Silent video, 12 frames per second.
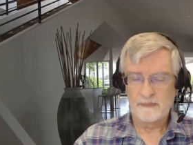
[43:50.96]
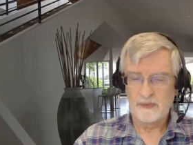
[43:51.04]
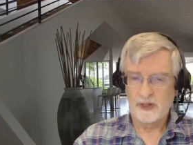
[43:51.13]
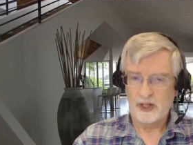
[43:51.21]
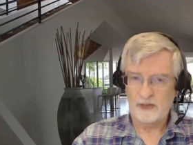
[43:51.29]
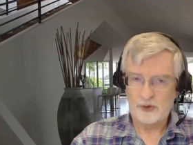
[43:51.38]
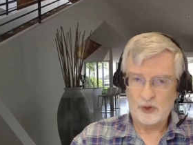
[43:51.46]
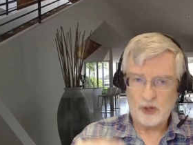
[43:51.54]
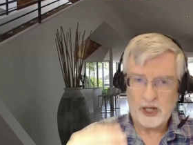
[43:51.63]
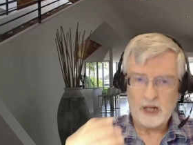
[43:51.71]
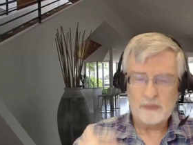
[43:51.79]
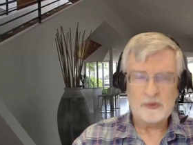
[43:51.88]
if you're
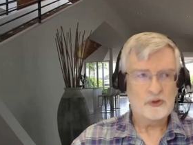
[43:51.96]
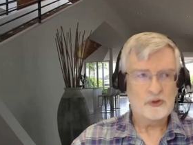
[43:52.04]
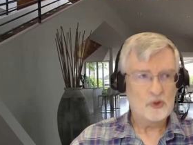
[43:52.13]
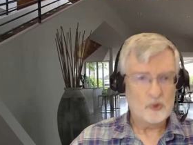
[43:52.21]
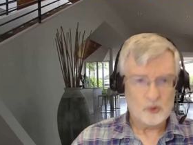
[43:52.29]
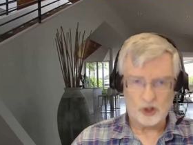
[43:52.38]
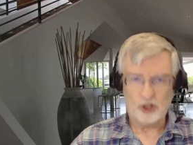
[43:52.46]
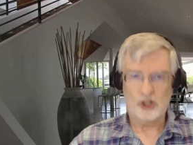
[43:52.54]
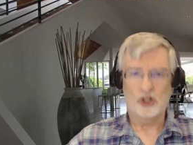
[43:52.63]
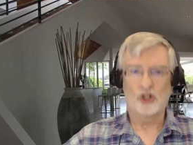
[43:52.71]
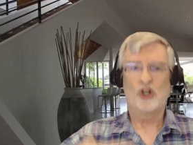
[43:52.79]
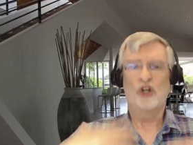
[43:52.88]
able to work,
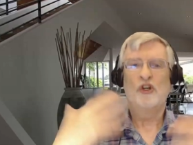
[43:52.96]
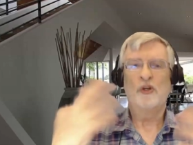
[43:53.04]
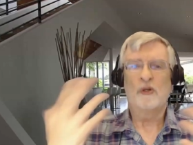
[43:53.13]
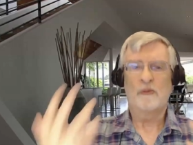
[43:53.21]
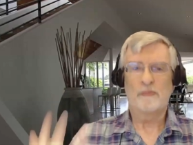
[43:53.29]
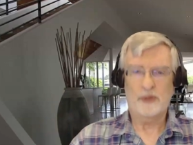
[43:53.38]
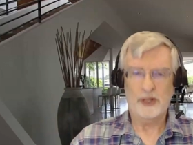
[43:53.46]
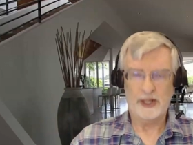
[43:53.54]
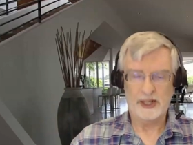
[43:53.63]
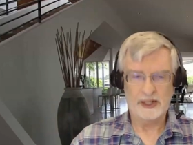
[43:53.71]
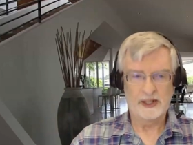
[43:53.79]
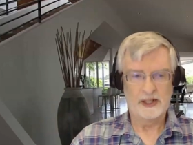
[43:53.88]
earn your
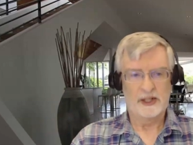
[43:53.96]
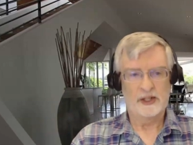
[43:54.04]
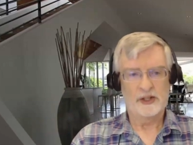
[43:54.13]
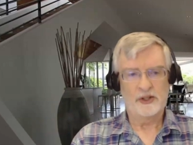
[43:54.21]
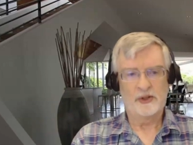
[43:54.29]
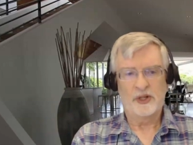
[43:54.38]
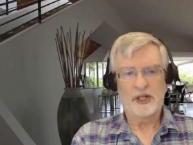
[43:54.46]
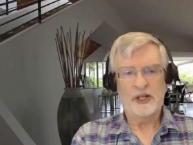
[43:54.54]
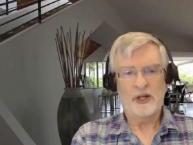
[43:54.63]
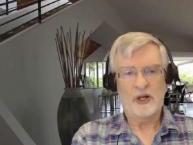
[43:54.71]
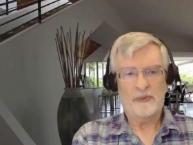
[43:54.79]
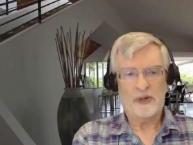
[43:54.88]
bread, you can
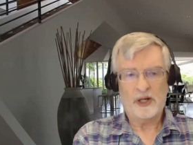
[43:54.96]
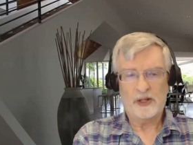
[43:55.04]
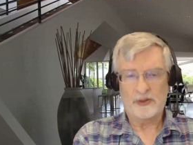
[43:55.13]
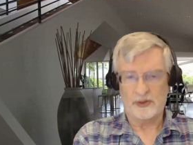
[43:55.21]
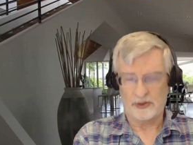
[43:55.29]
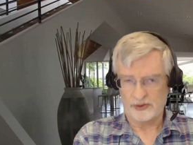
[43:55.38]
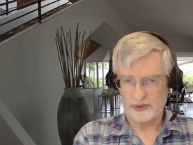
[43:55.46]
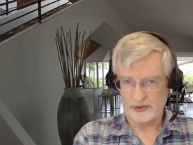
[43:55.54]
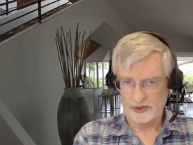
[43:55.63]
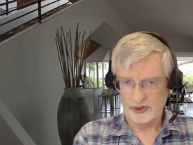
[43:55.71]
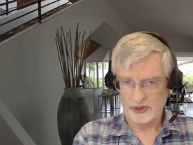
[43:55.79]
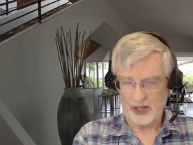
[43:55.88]
help others
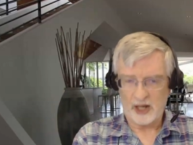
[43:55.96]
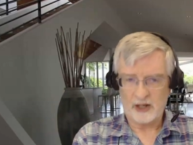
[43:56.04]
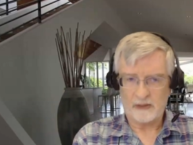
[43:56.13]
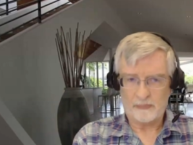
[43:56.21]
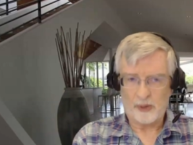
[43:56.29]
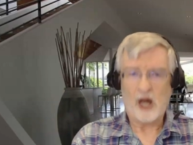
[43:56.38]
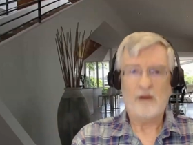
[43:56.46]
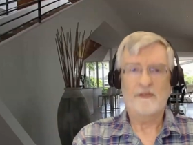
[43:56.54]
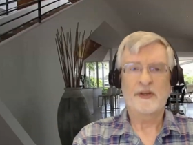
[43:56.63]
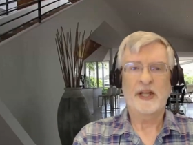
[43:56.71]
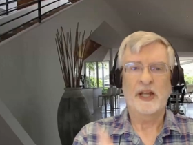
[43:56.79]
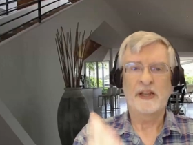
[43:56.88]
out of
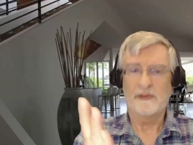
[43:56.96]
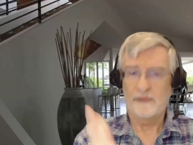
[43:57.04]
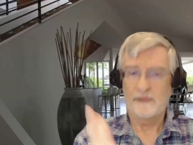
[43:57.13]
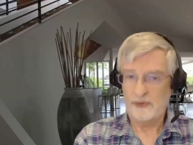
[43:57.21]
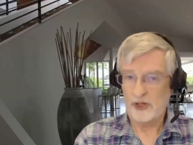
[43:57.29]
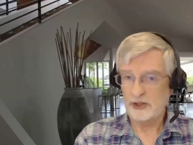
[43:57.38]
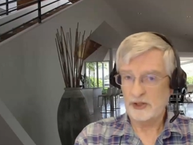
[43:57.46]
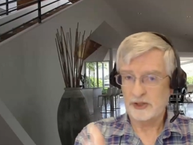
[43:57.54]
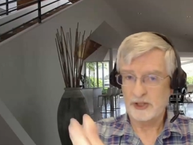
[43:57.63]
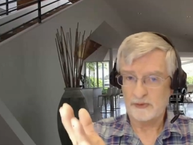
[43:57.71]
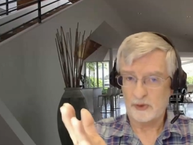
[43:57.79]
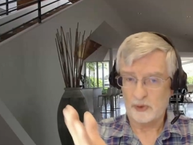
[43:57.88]
poverty, and the funds
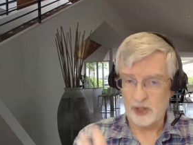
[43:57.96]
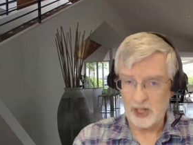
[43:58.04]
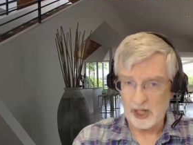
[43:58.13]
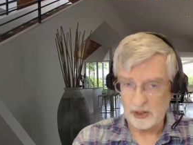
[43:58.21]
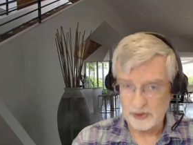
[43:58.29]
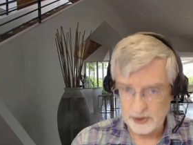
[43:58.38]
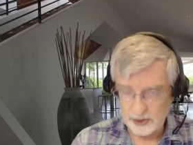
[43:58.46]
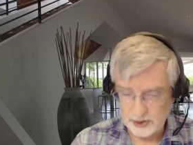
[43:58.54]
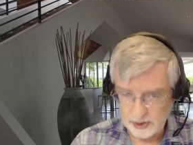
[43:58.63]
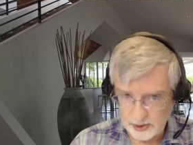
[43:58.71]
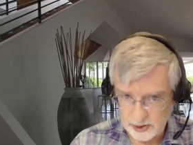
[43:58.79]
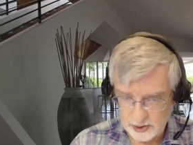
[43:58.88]
never run out
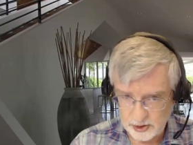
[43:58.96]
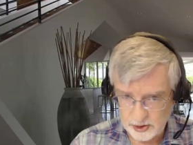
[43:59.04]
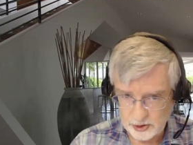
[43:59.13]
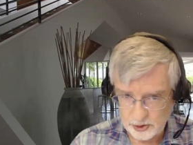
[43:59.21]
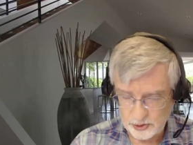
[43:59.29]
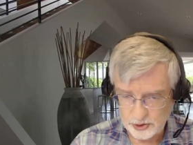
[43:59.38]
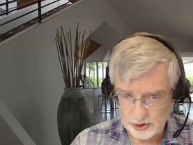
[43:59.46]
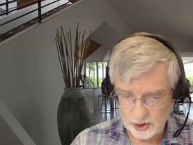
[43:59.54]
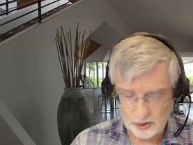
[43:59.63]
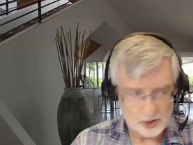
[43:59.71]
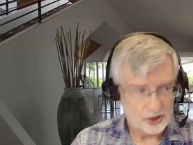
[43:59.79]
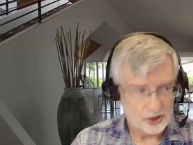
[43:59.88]
to do so.
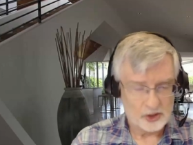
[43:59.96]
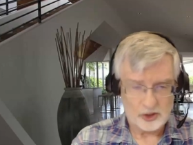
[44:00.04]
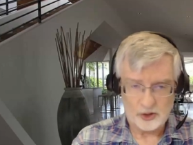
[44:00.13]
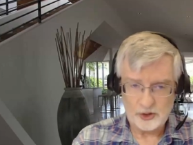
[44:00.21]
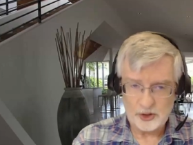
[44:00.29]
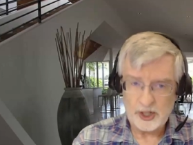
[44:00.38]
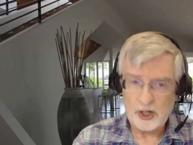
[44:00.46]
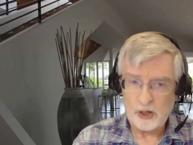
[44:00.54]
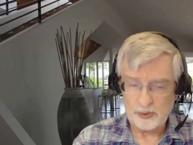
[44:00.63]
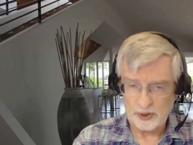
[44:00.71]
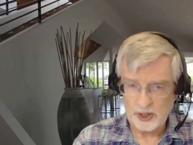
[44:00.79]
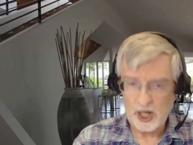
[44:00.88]
So you can help
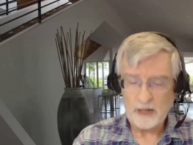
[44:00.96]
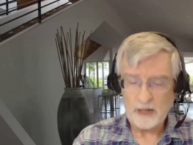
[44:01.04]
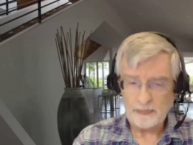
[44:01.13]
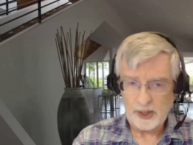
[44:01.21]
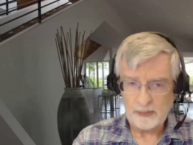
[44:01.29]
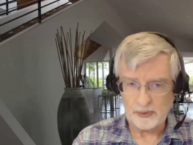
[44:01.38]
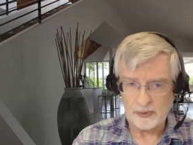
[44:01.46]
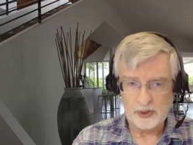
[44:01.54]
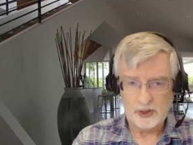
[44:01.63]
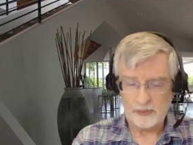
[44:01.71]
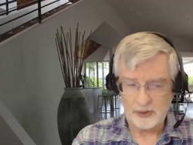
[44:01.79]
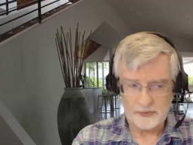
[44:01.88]
a lot of people, but if